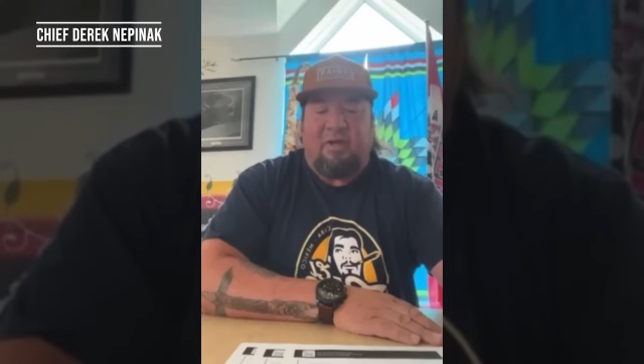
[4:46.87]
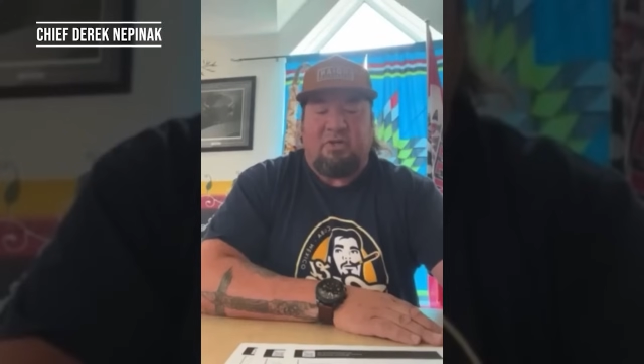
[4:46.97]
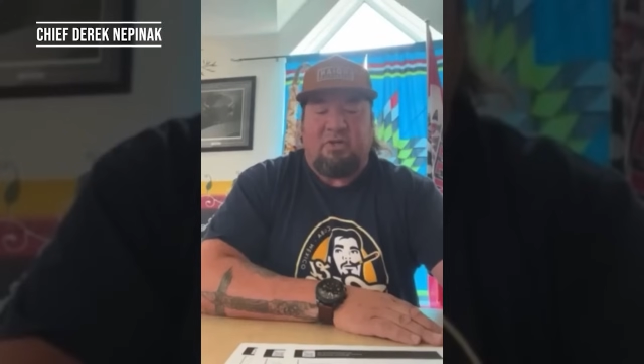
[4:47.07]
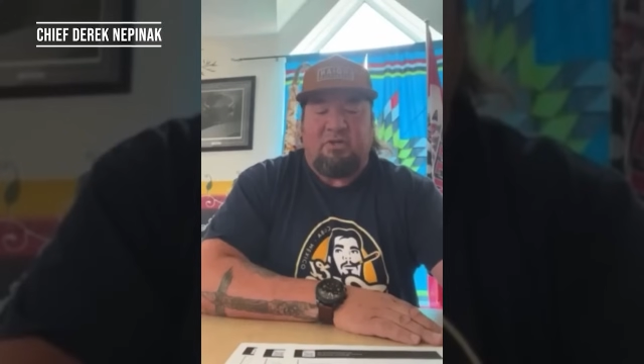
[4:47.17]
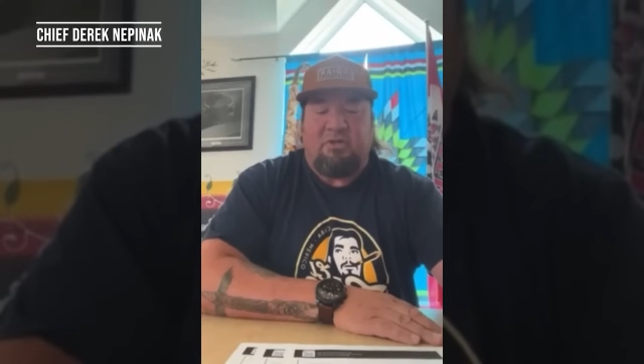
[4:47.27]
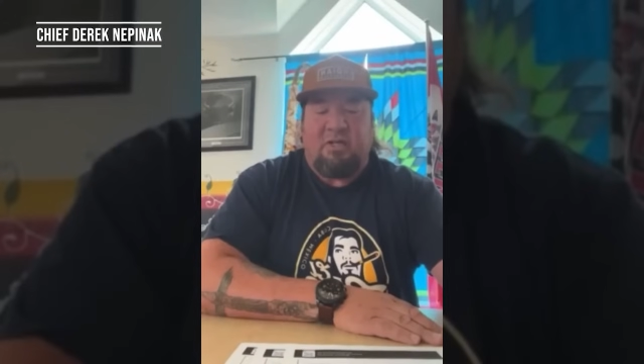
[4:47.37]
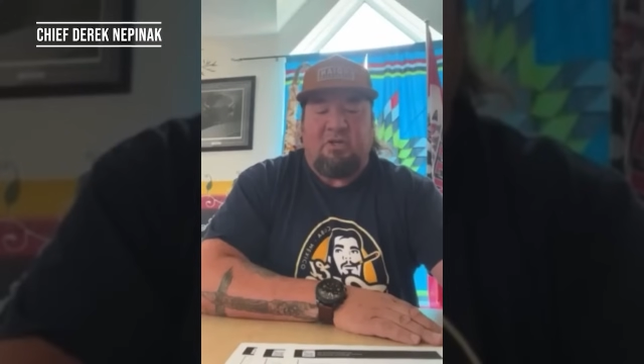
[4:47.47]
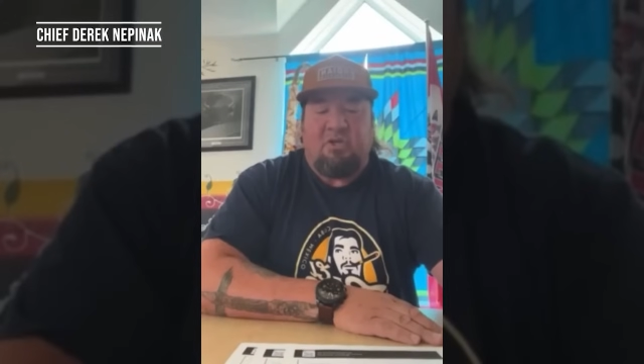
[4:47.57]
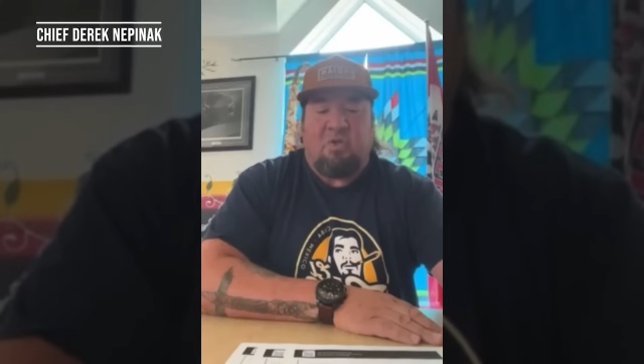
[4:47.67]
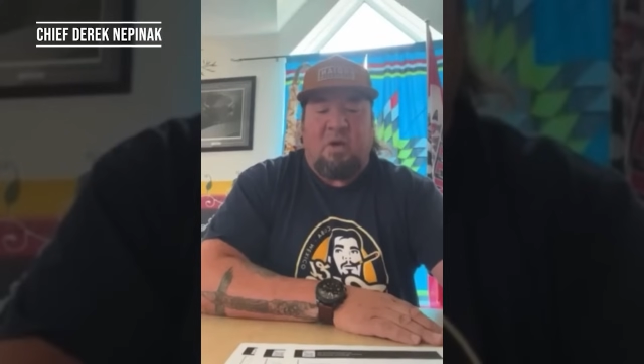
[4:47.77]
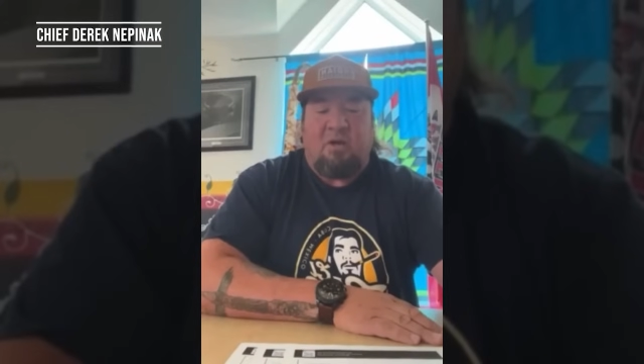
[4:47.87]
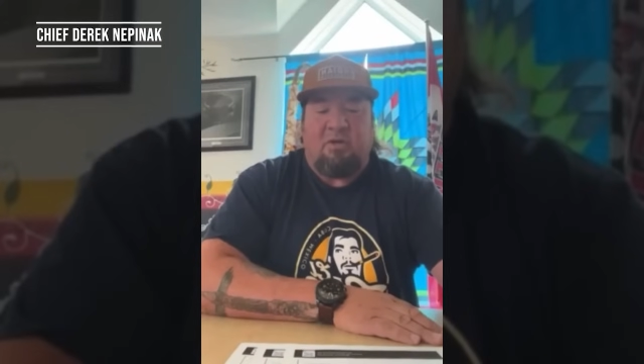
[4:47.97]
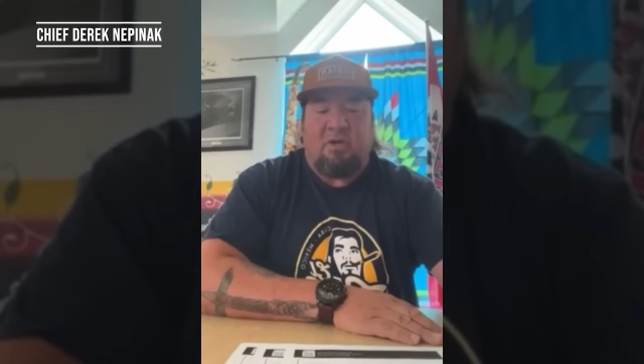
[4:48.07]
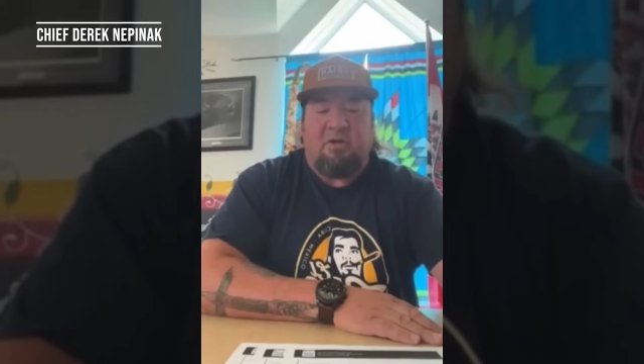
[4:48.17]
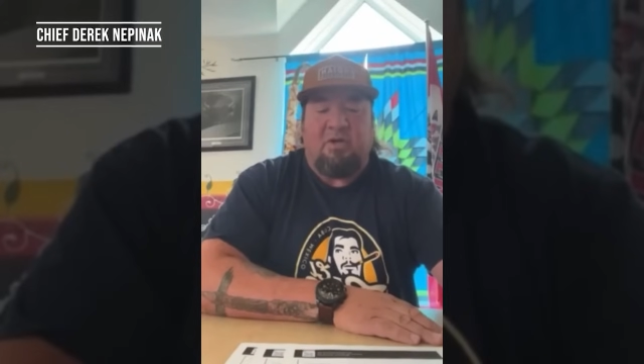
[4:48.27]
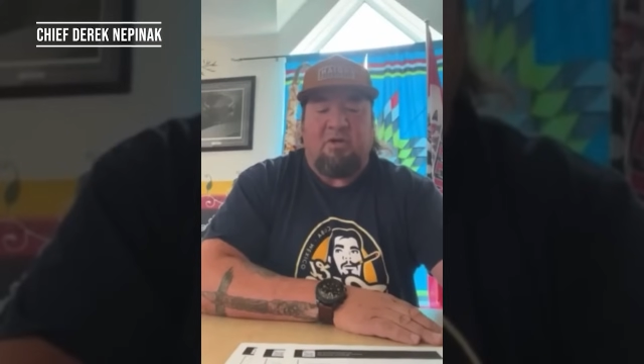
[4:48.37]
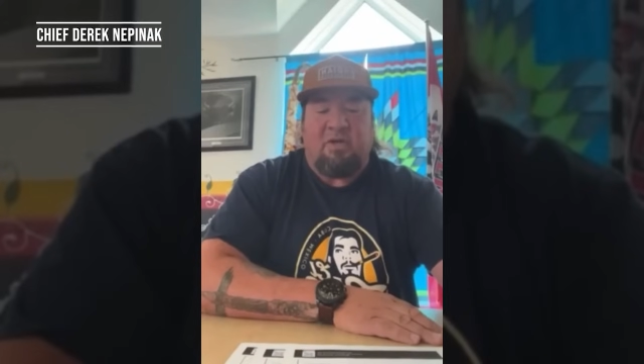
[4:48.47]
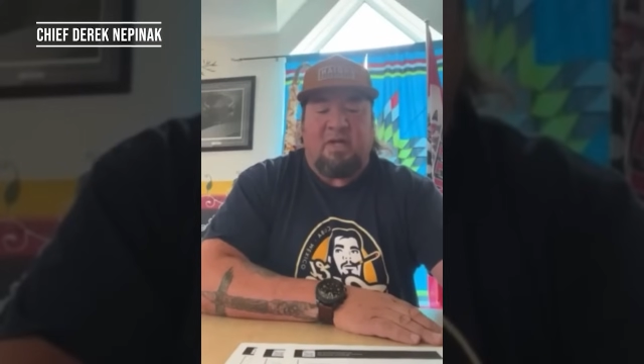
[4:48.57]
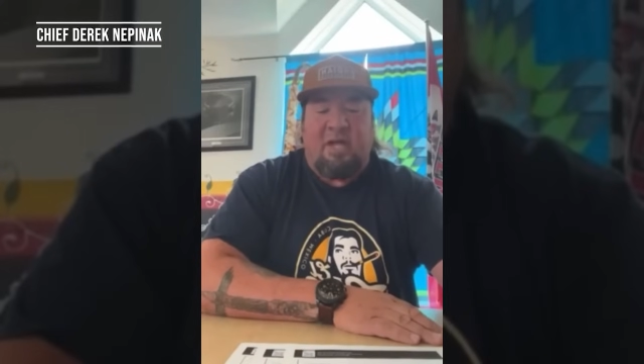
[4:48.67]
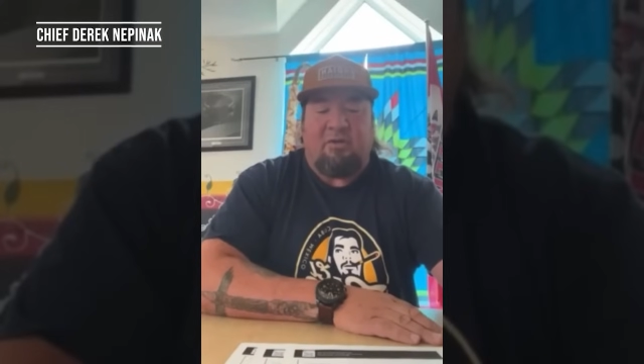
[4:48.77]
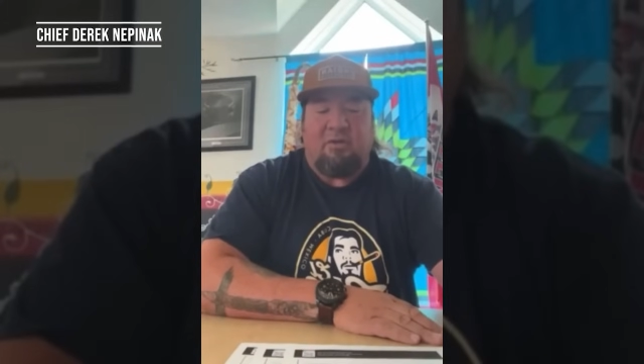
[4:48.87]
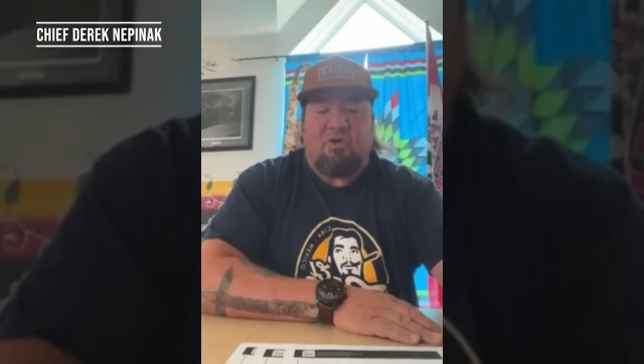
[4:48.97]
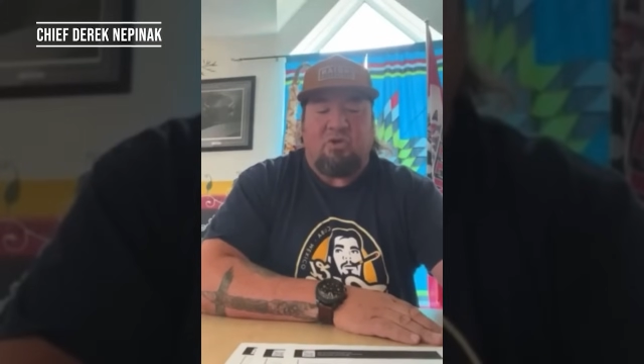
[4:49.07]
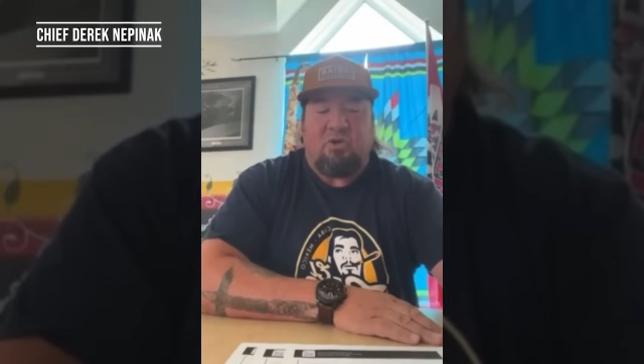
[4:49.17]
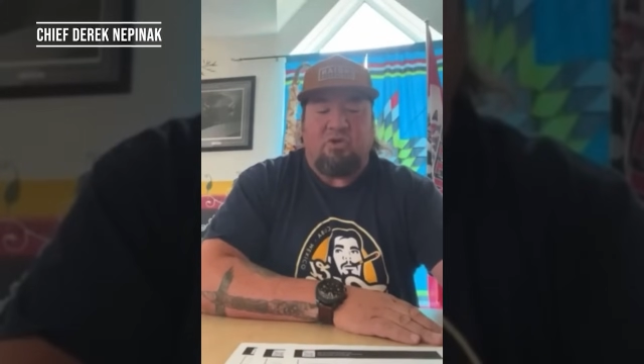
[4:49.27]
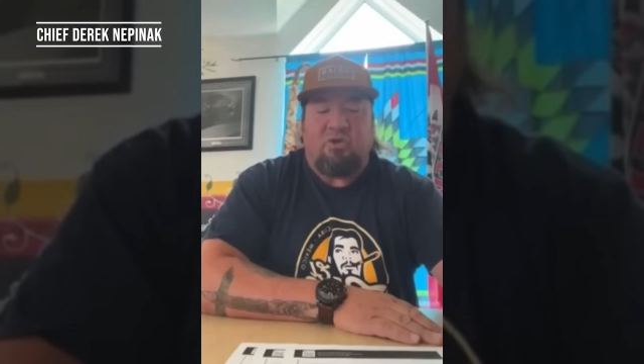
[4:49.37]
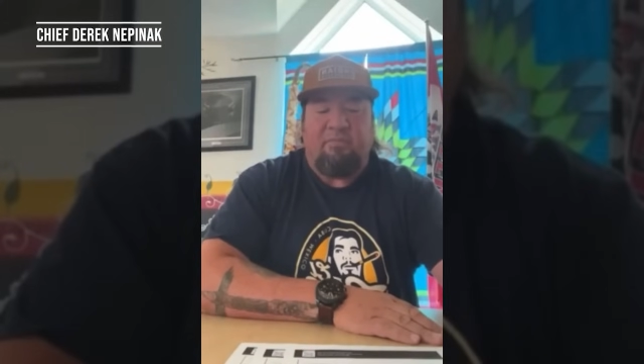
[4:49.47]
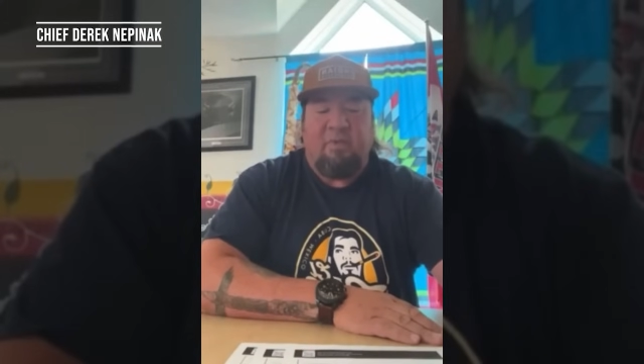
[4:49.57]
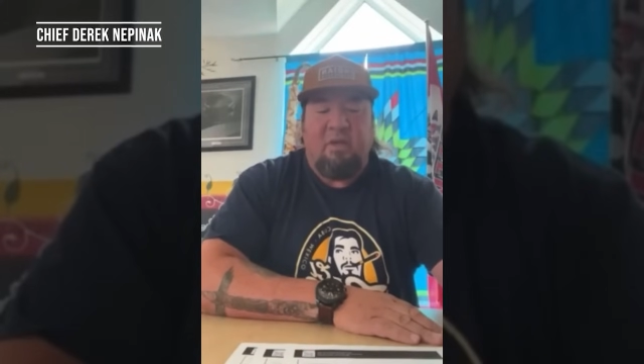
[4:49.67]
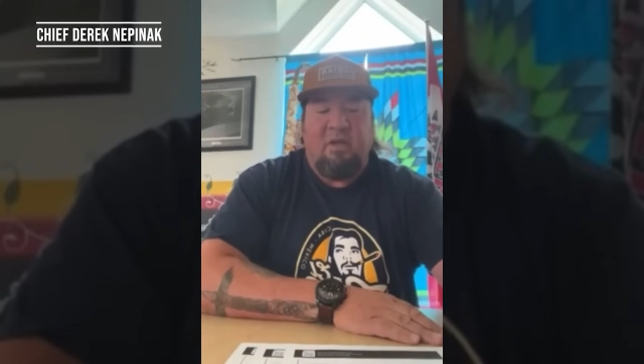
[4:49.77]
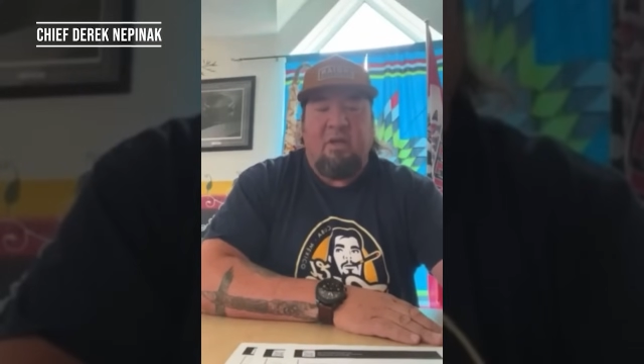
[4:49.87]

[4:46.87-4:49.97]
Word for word: reflections in the ground underneath the Catholic Church